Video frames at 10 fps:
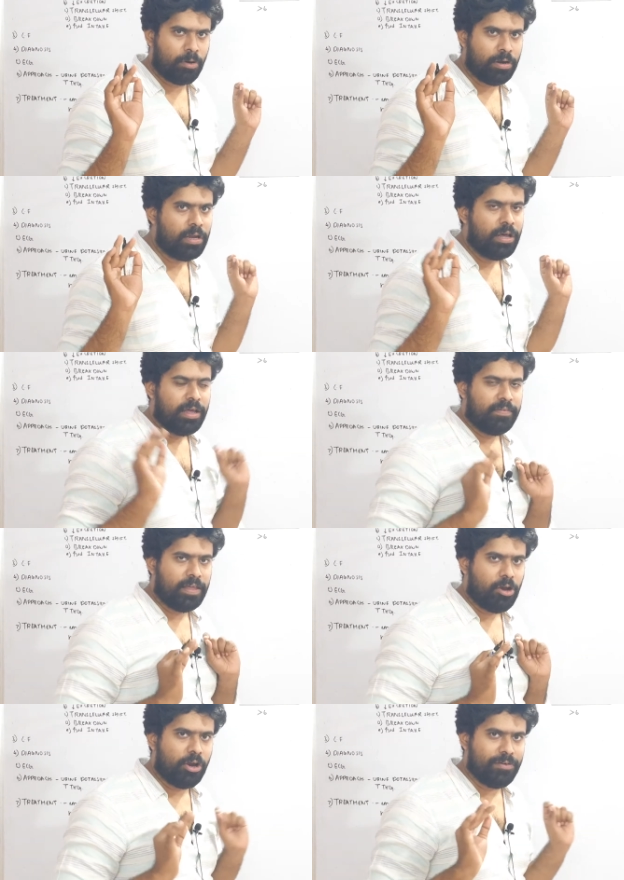on
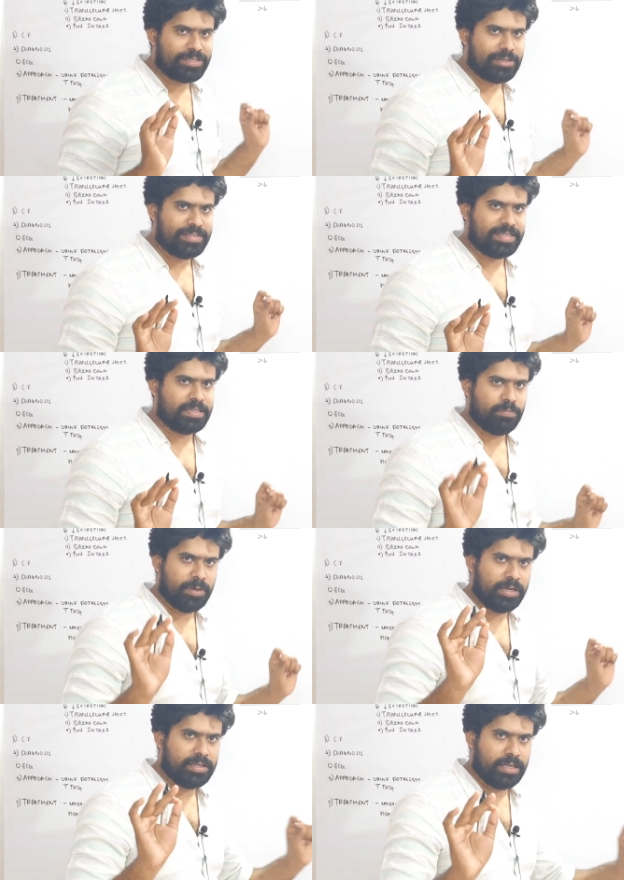the cardiovascular system,
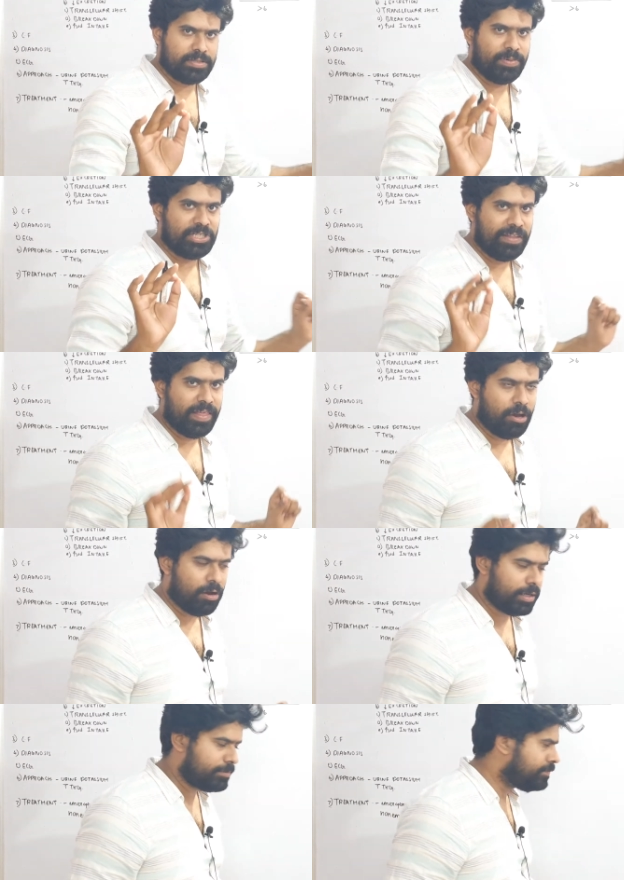especially the
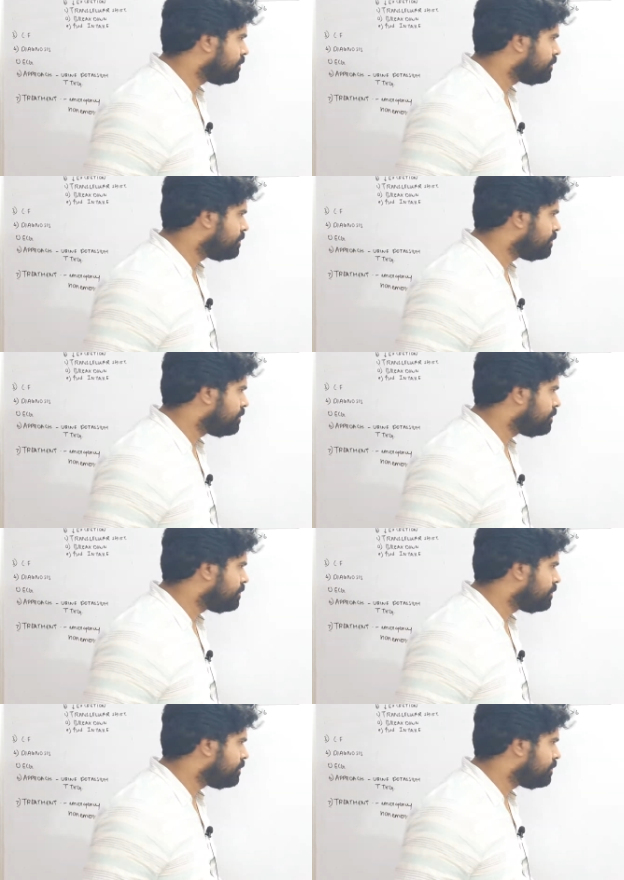heart.